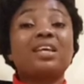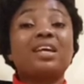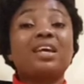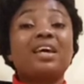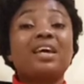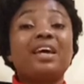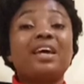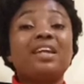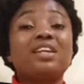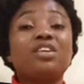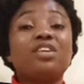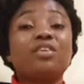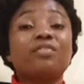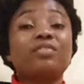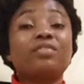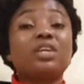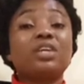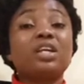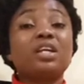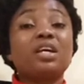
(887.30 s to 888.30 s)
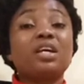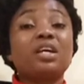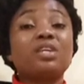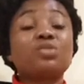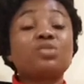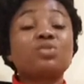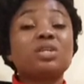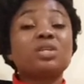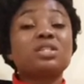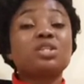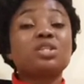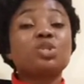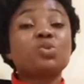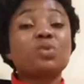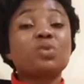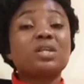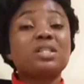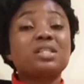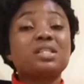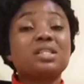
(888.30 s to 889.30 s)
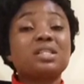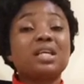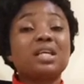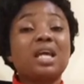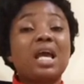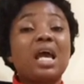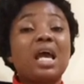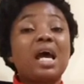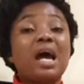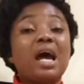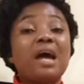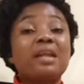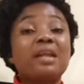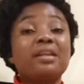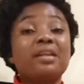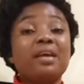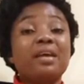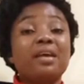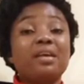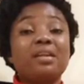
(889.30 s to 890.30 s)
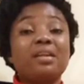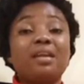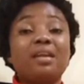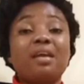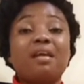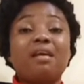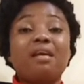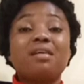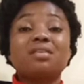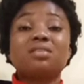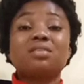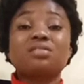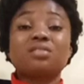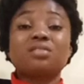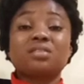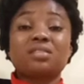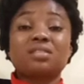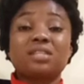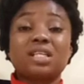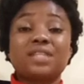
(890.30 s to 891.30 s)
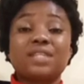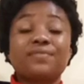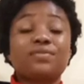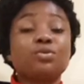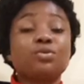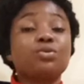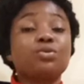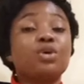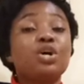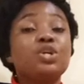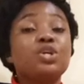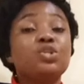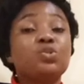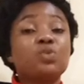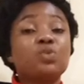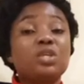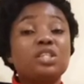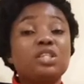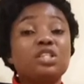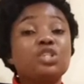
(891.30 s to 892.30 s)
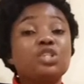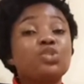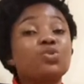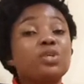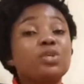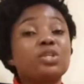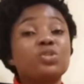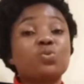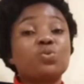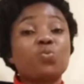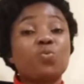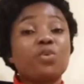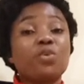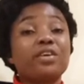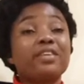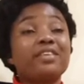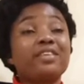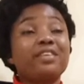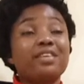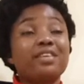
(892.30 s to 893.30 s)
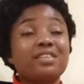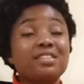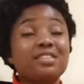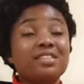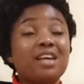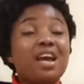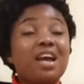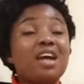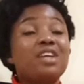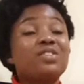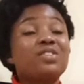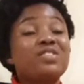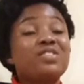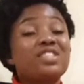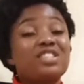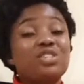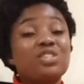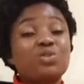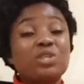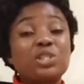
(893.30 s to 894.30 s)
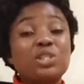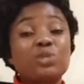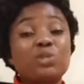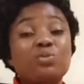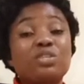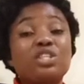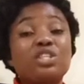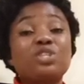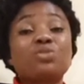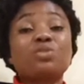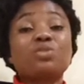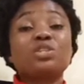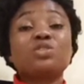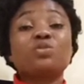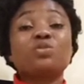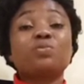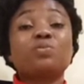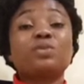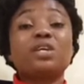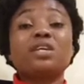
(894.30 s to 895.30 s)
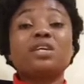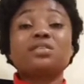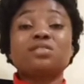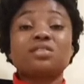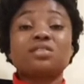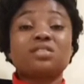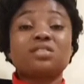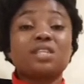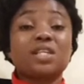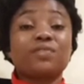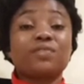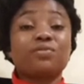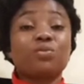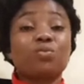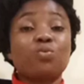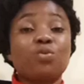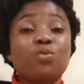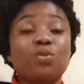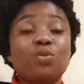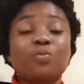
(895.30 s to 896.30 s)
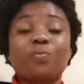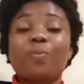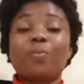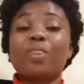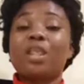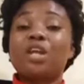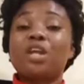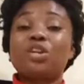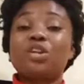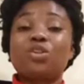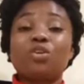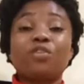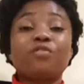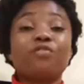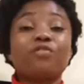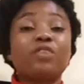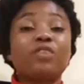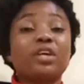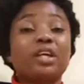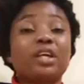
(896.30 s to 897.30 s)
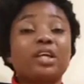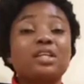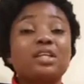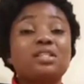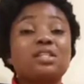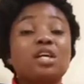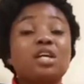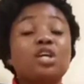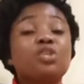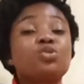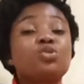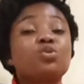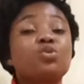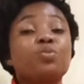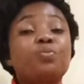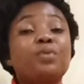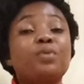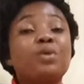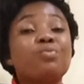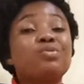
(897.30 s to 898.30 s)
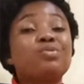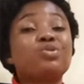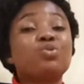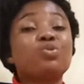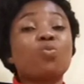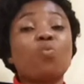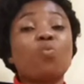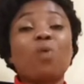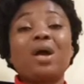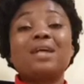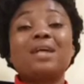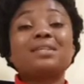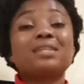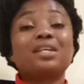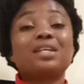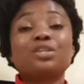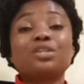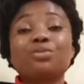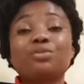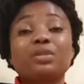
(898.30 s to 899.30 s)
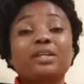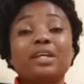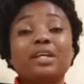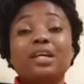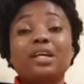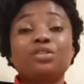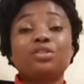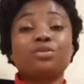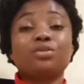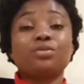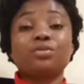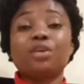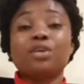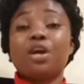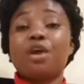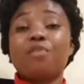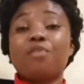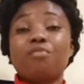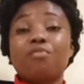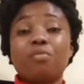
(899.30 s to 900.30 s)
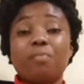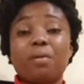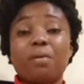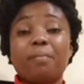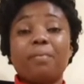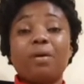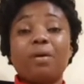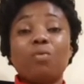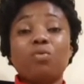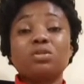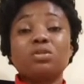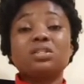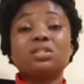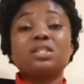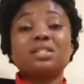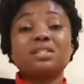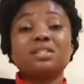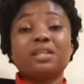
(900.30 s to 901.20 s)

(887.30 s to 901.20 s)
end of the year 2020, and then a successful 2021. Yes, 2021 is going to be a successful one. Don't forget to pray with your white and green candle. Remember what this